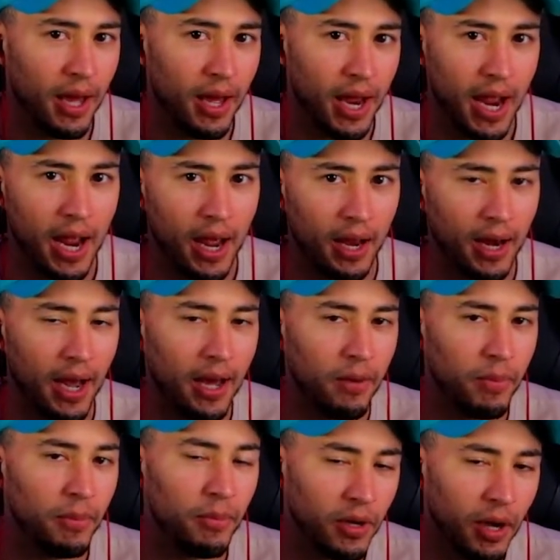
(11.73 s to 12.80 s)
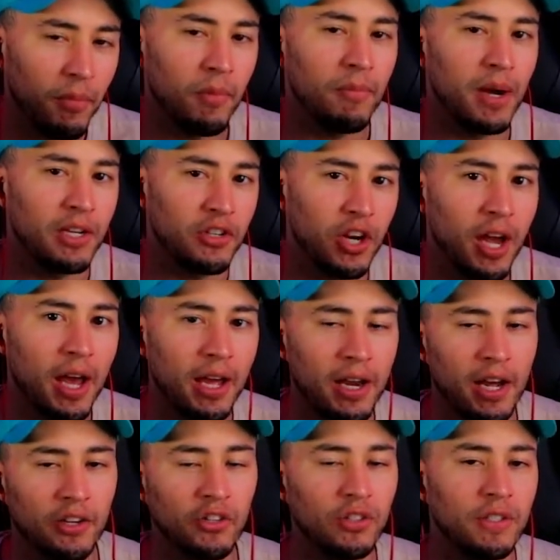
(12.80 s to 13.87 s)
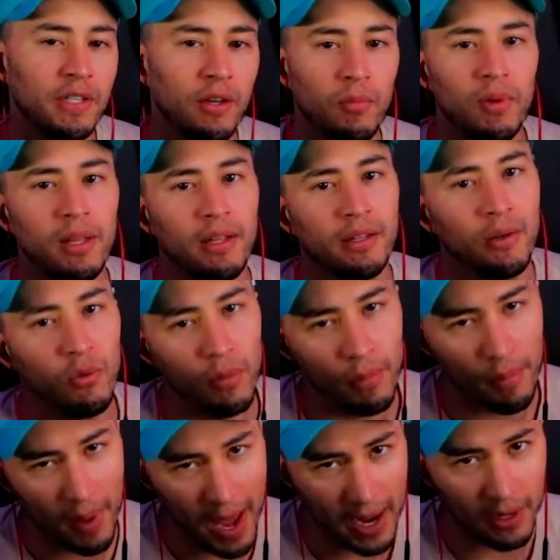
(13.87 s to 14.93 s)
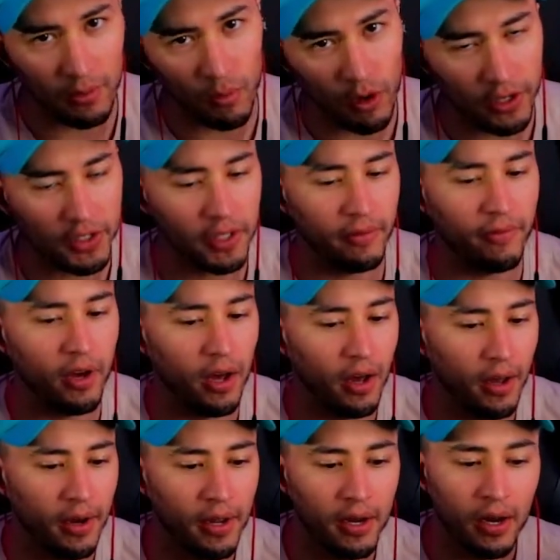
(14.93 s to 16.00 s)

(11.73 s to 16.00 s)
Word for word: And I had people come in my chat and actually tell me that they went back and watched the VOD.